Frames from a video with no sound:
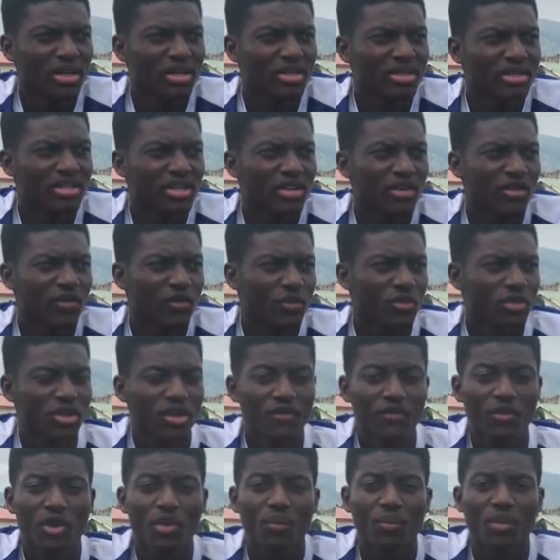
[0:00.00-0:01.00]
the
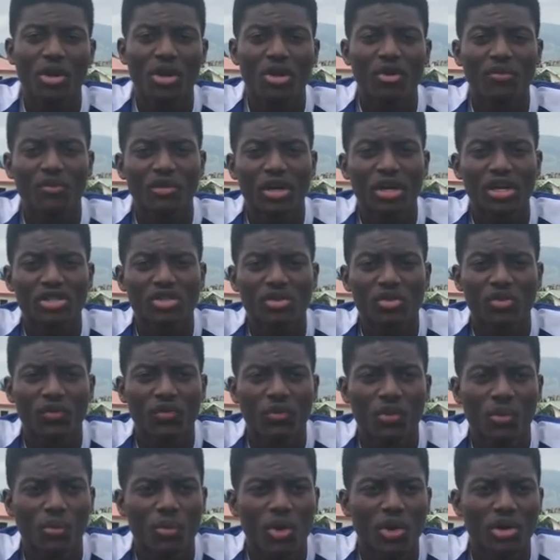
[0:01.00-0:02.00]
development of grassroots
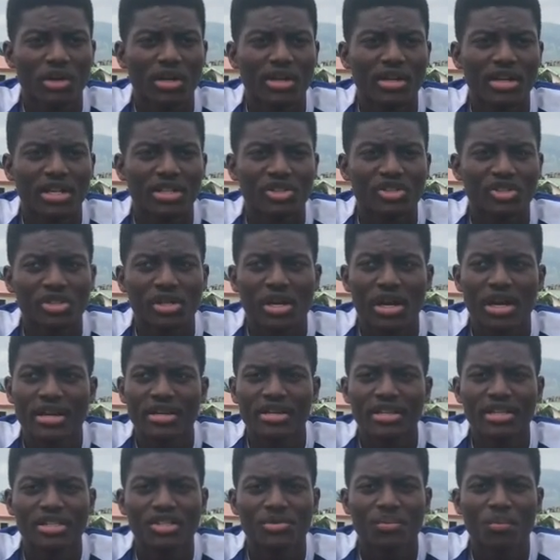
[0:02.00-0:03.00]
football in Nigeria
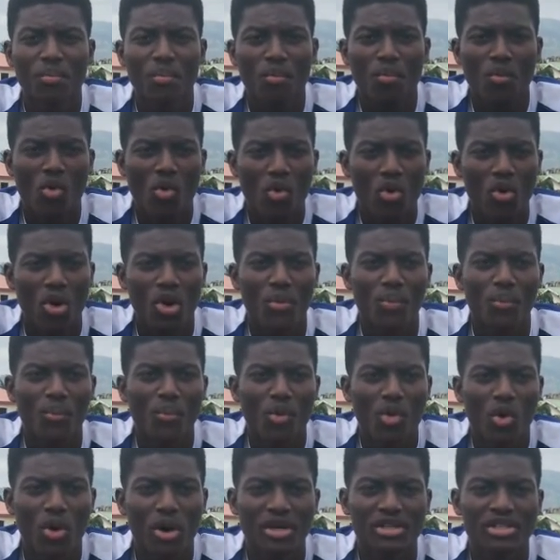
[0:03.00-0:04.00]
needs more and
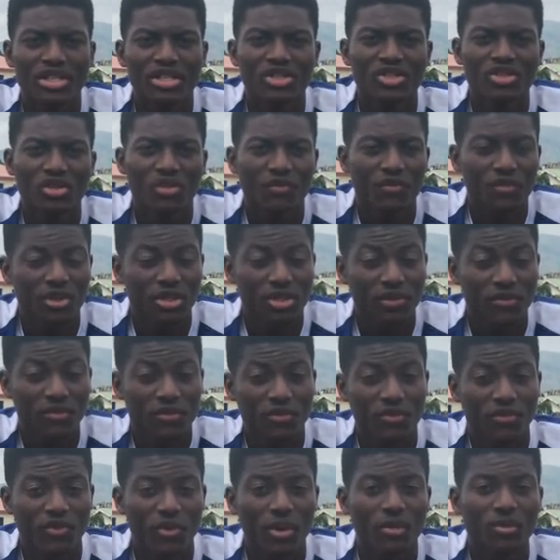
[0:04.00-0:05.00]
more attention
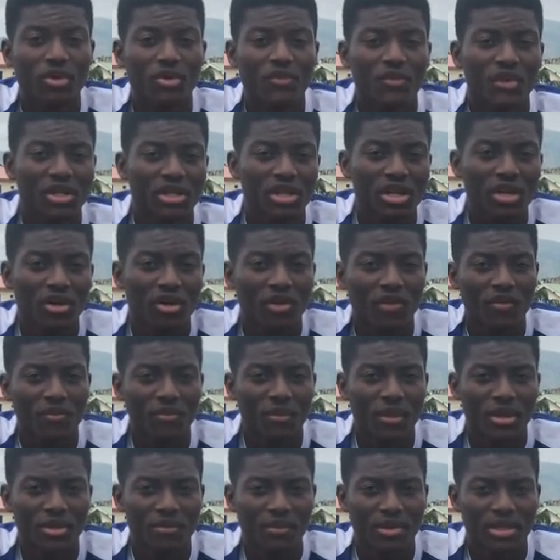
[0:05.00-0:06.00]
from the federal
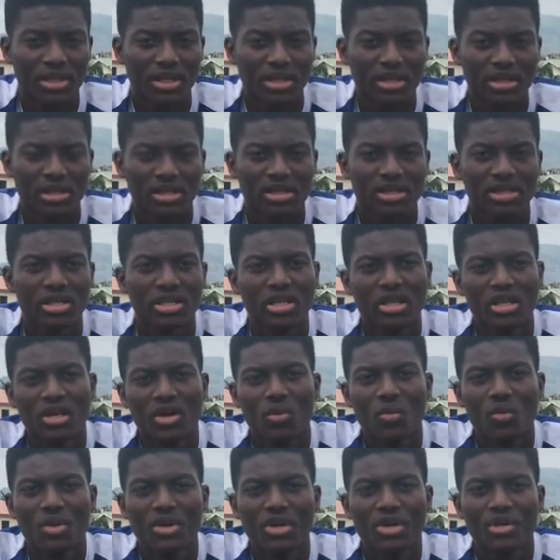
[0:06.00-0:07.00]
government, because
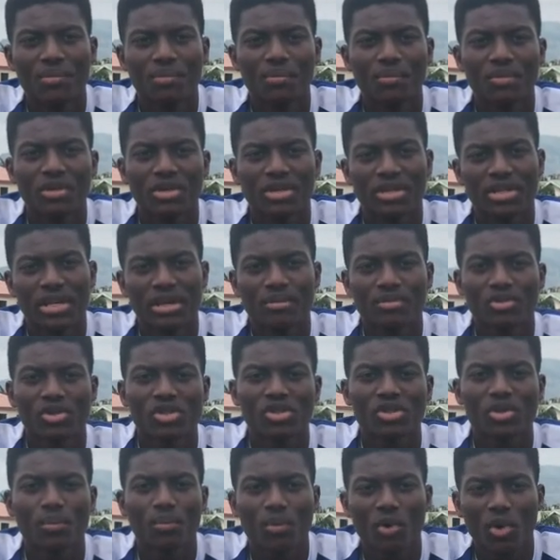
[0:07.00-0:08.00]
we need them to
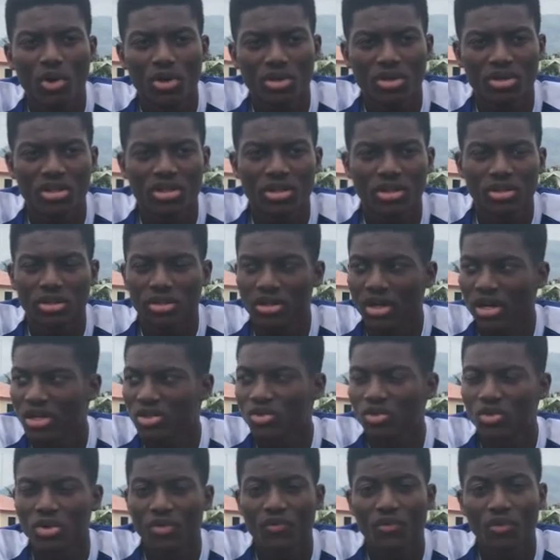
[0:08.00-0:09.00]
support the
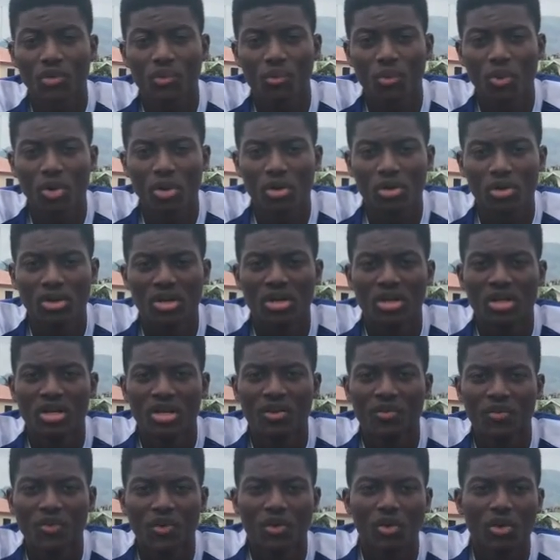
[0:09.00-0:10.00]
grassroots football.
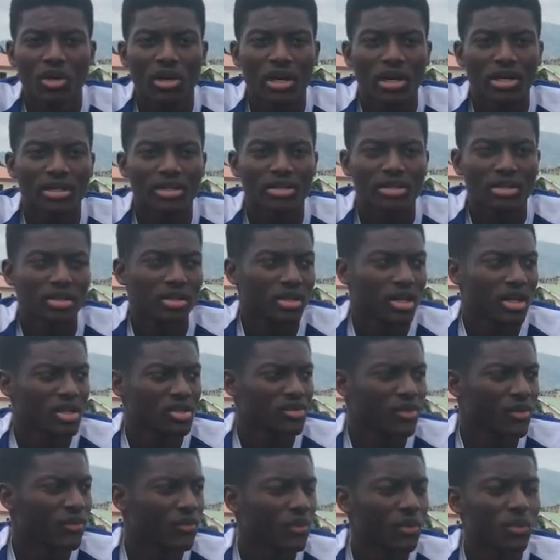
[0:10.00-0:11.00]
If you look at the
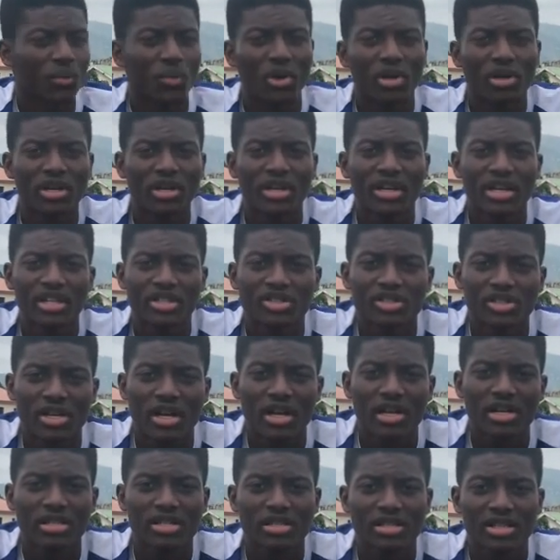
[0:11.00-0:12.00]
grassroots football in
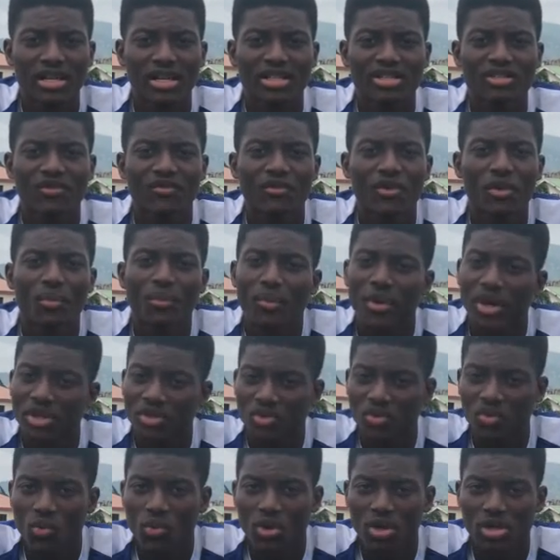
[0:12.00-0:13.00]
Nigeria, it's getting from bad
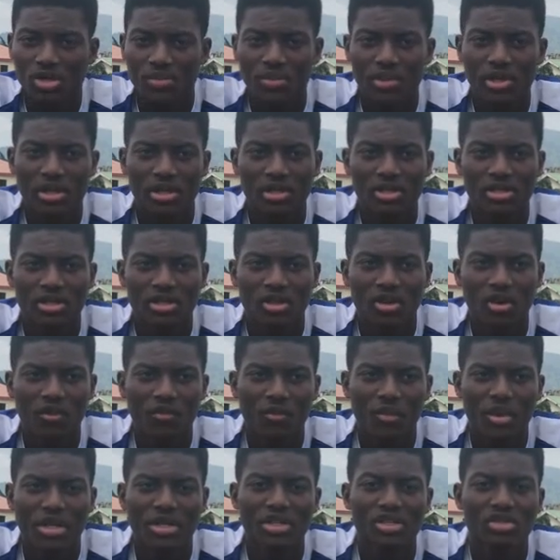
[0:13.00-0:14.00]
to worse because the
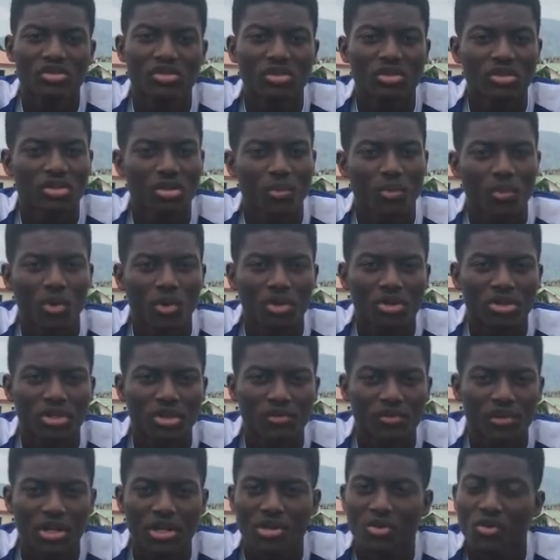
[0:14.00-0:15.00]
government is not
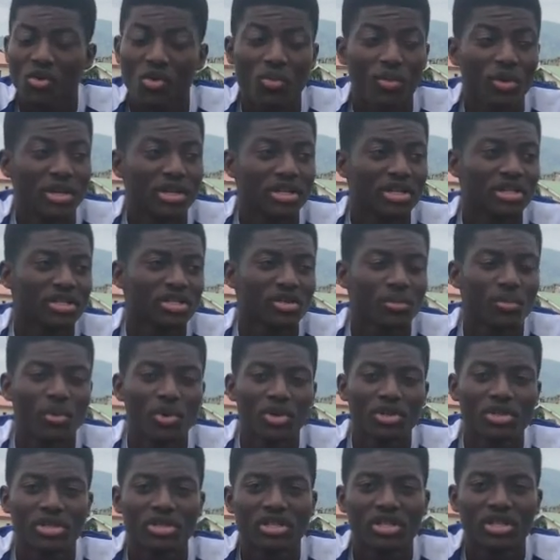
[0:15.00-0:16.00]
supportive and nobody is
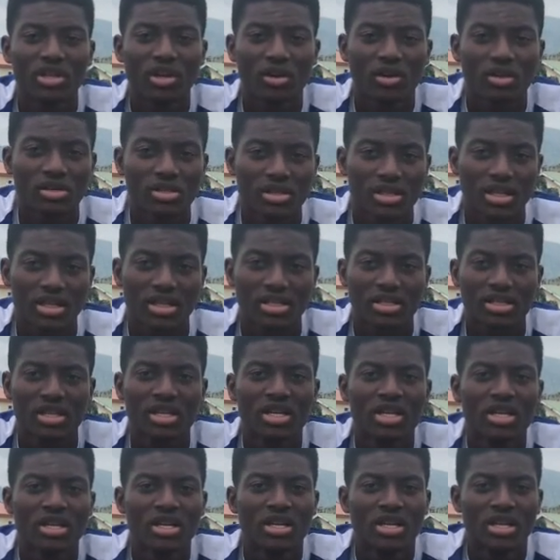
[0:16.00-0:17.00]
supporting the youngsters
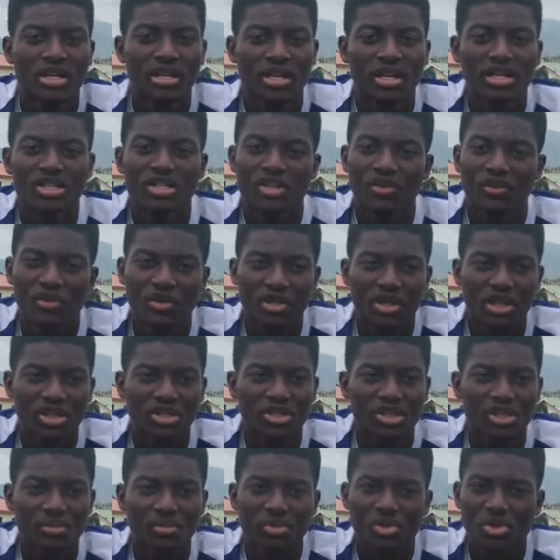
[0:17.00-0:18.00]
in achieving their
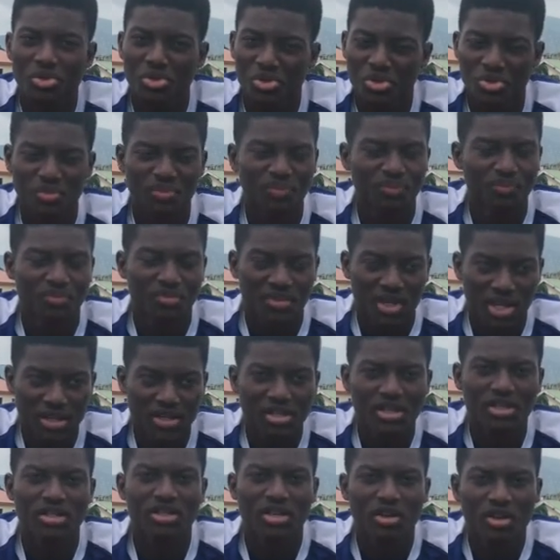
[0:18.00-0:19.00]
dreams. So I
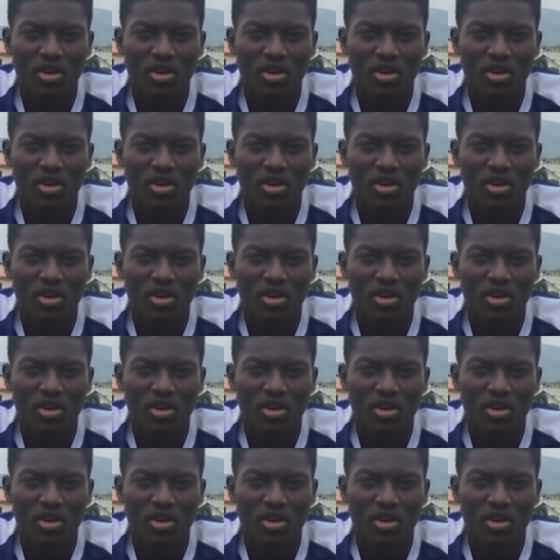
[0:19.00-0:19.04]
think the